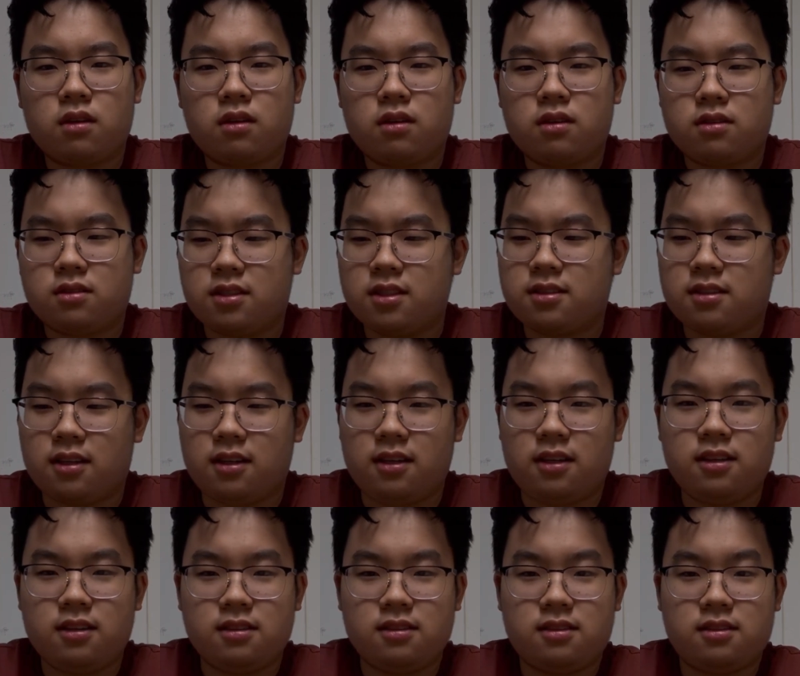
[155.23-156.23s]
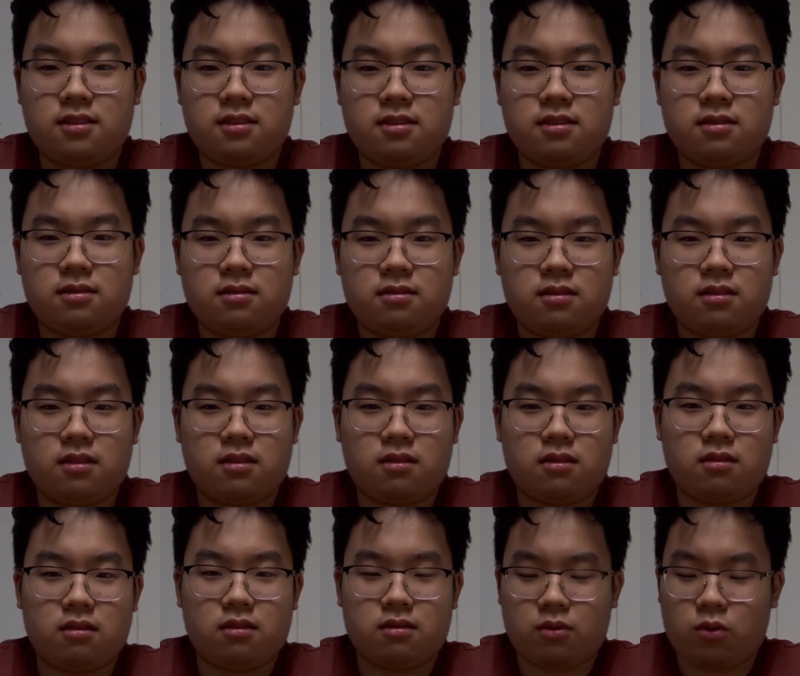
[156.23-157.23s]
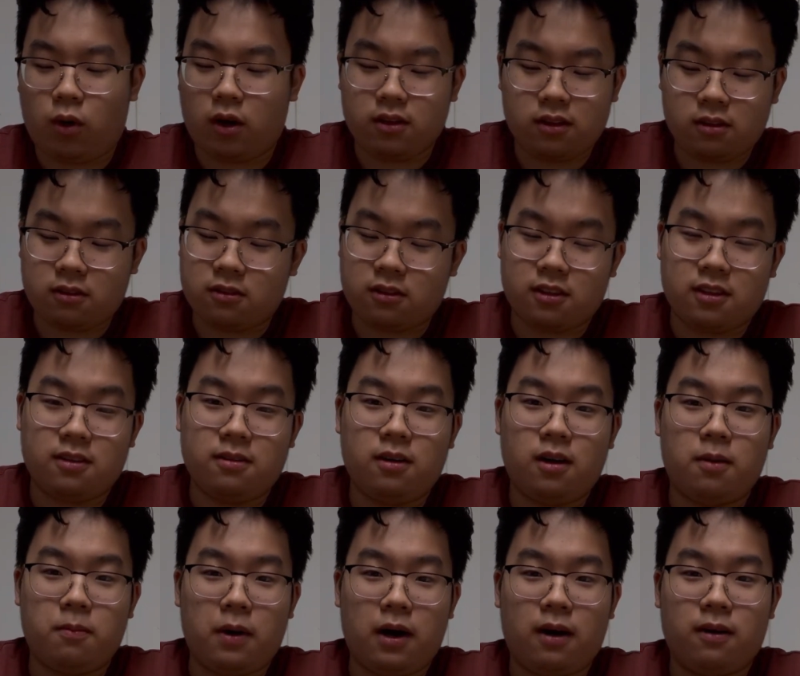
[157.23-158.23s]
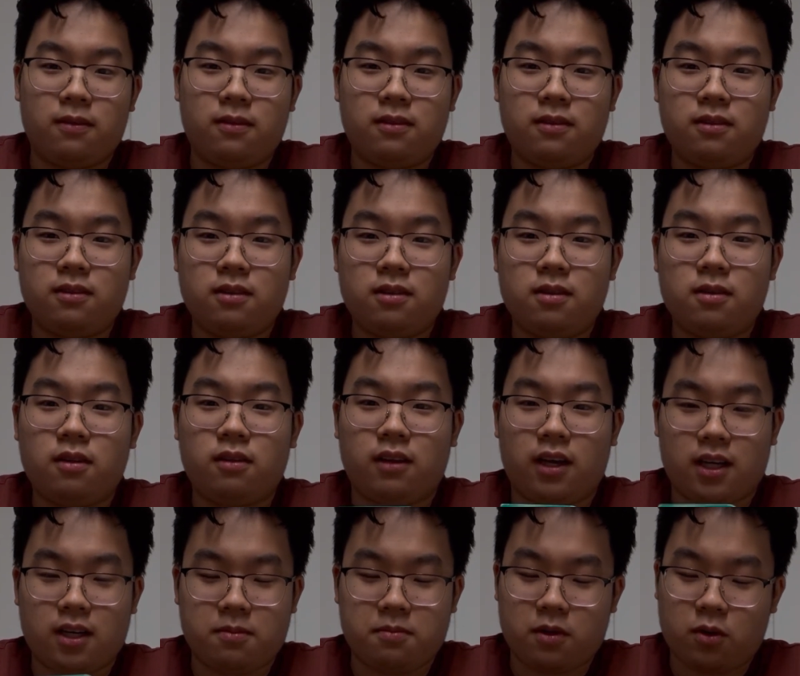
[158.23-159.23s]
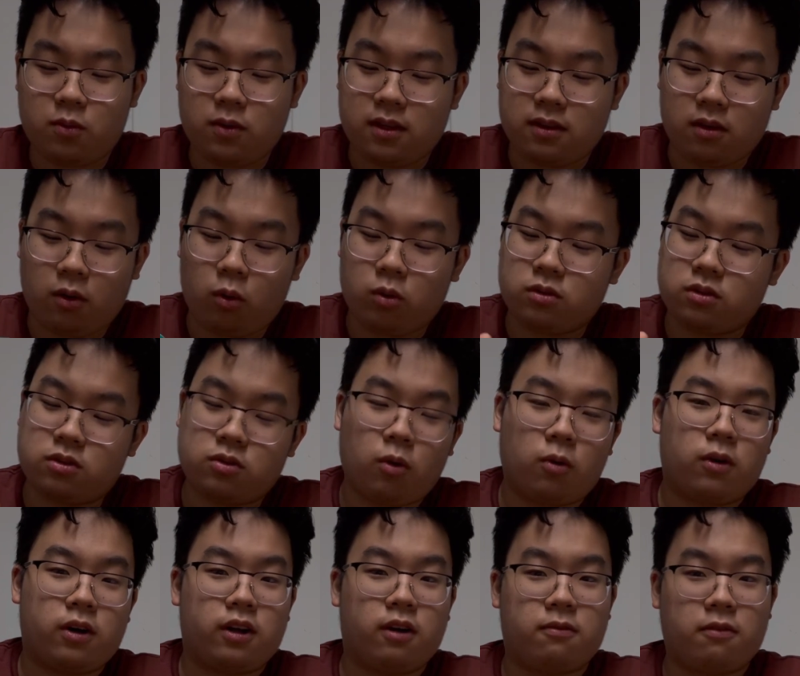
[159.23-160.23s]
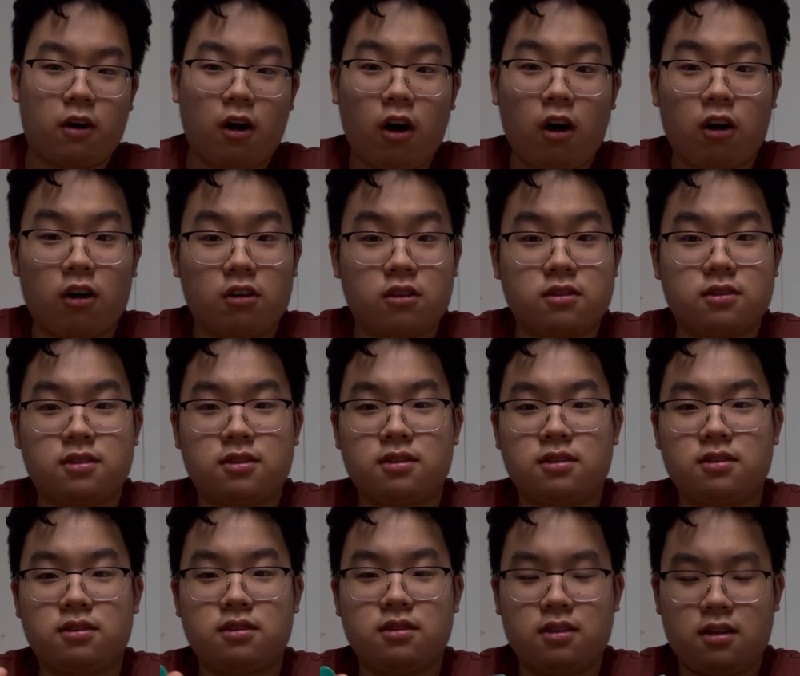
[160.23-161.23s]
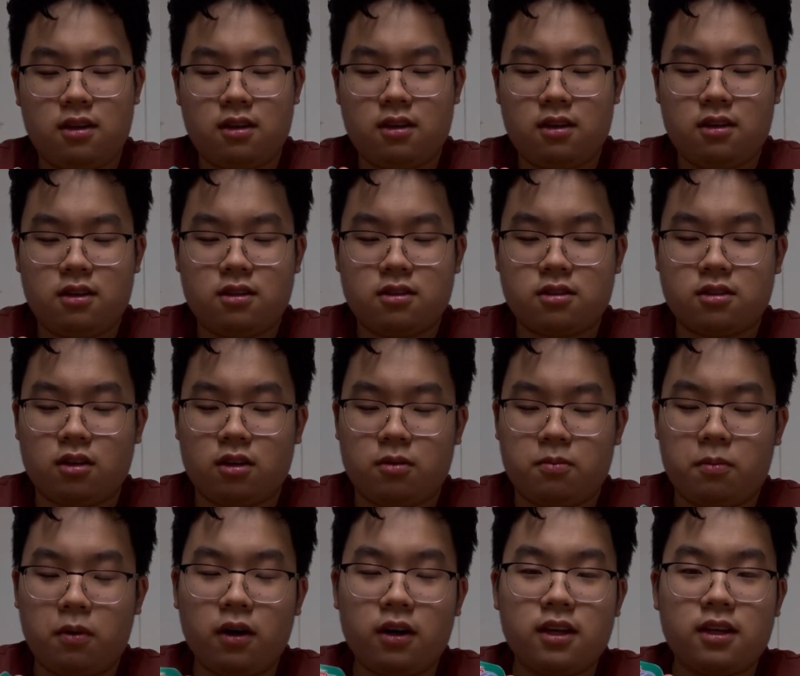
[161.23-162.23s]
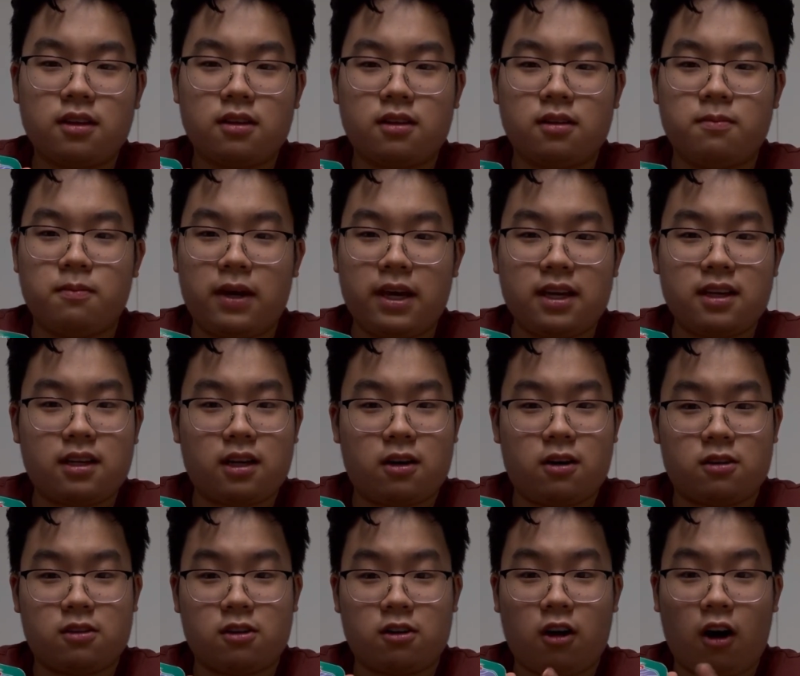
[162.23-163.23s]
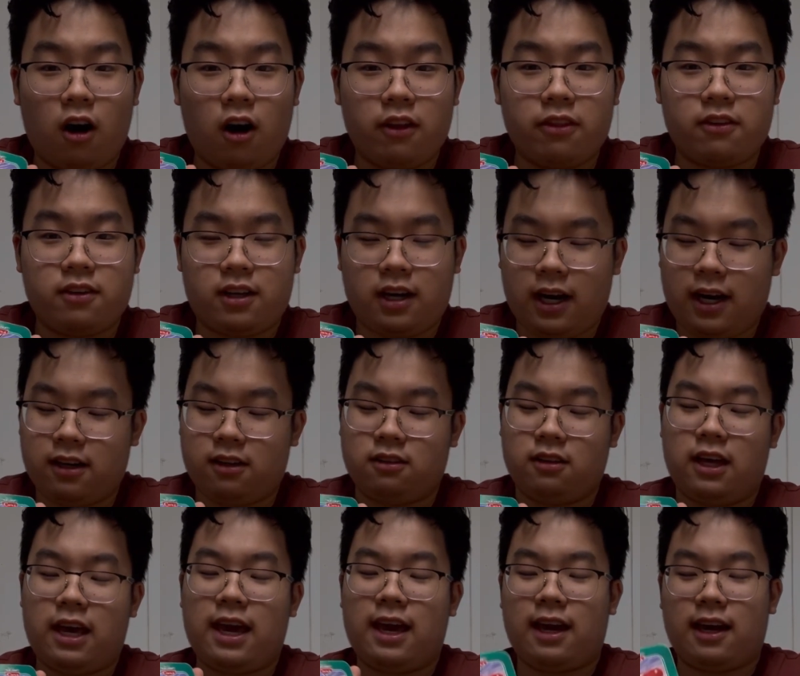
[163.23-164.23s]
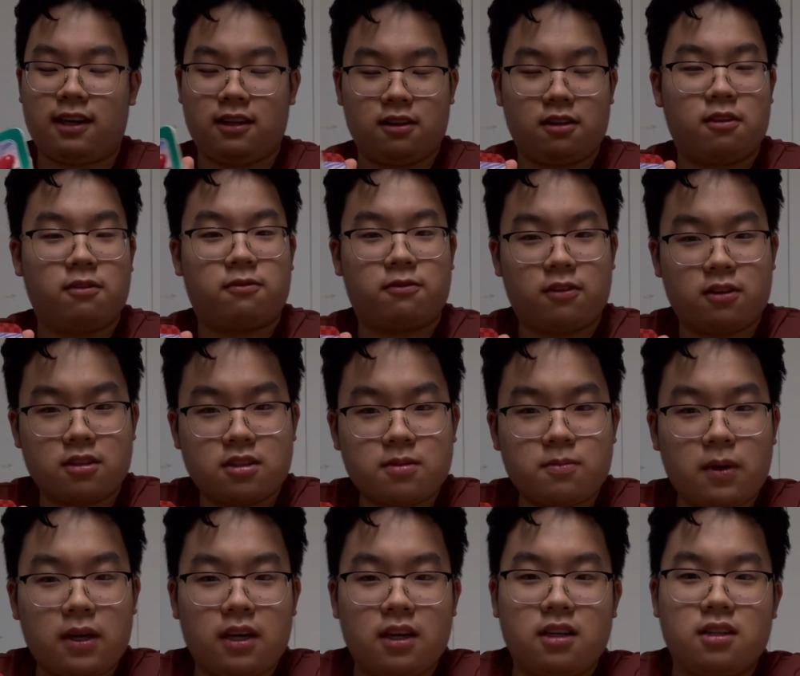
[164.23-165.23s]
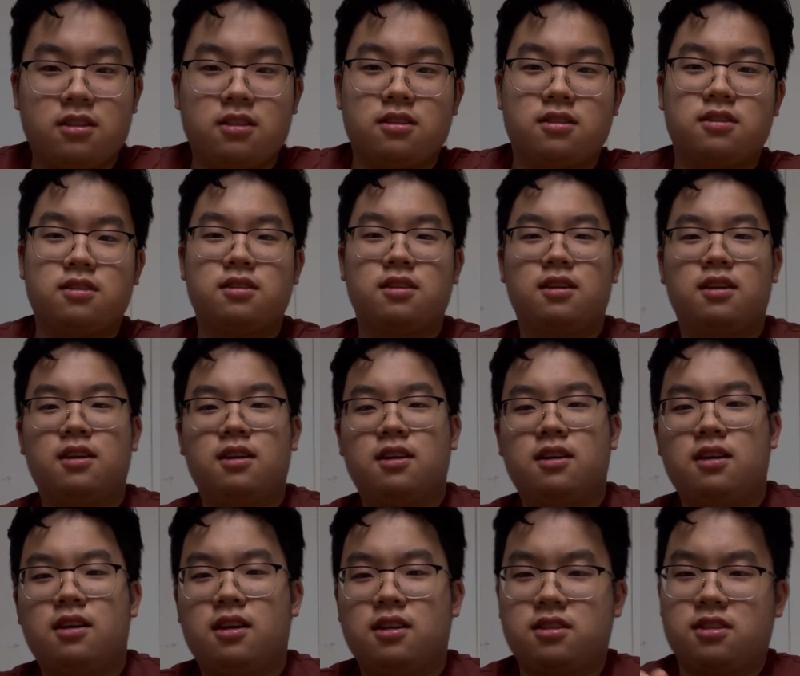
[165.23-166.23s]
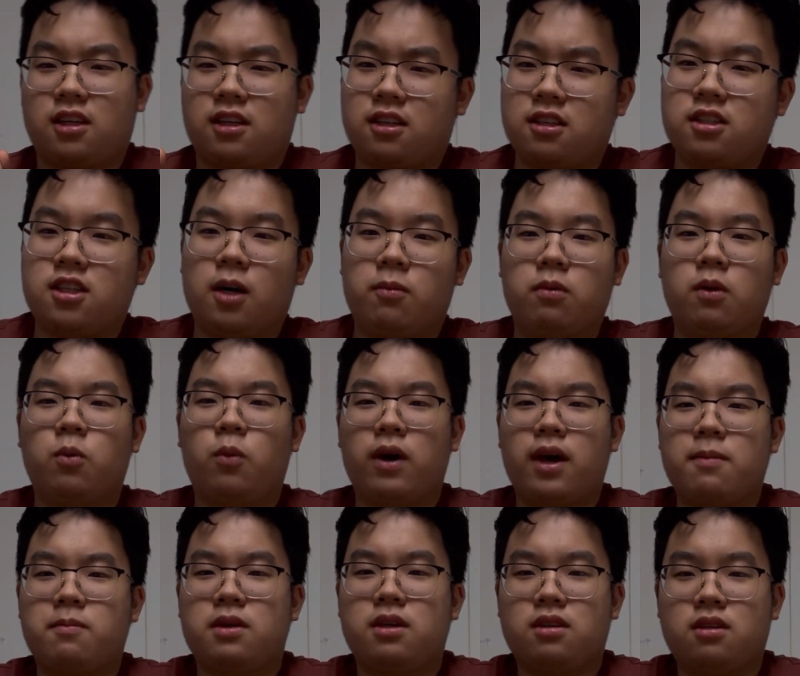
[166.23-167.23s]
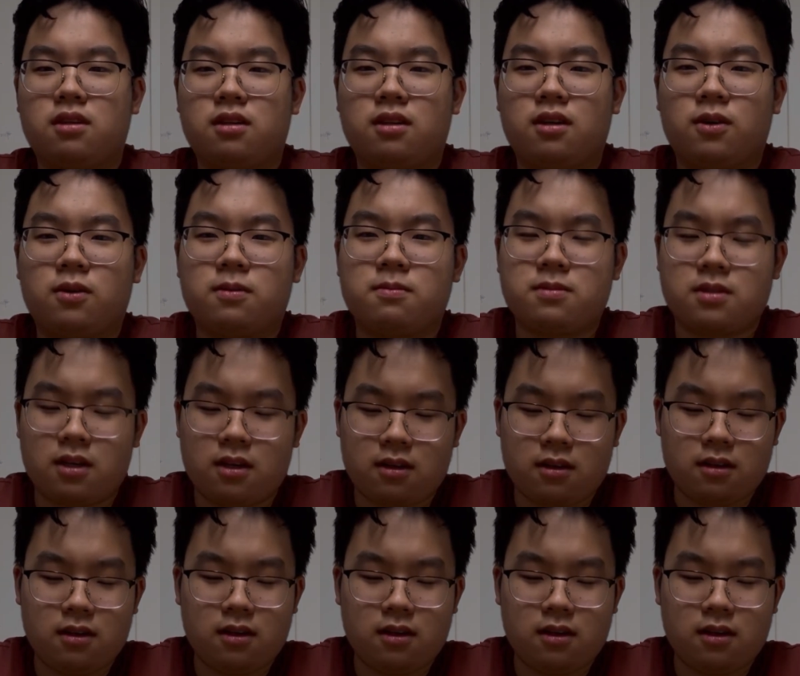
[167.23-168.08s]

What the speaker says: since it is quite literally about Lightning McQueen, the whole story of Cars, so putting the main character on the title and the first page is like a double whammy, you know what I'm saying?